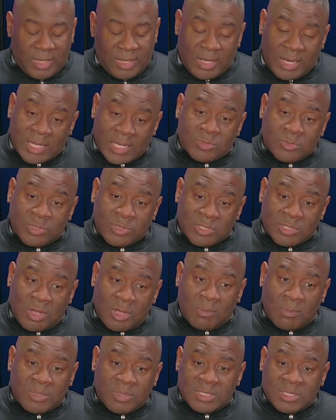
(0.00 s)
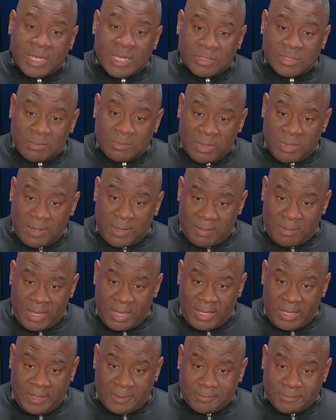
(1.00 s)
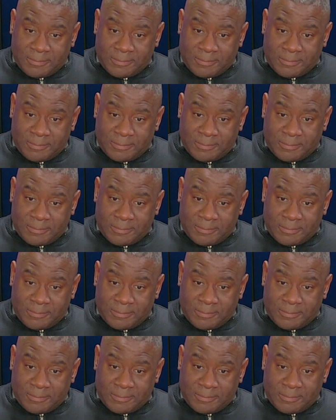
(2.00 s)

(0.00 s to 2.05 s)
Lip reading: And as a result, mistakes are being made.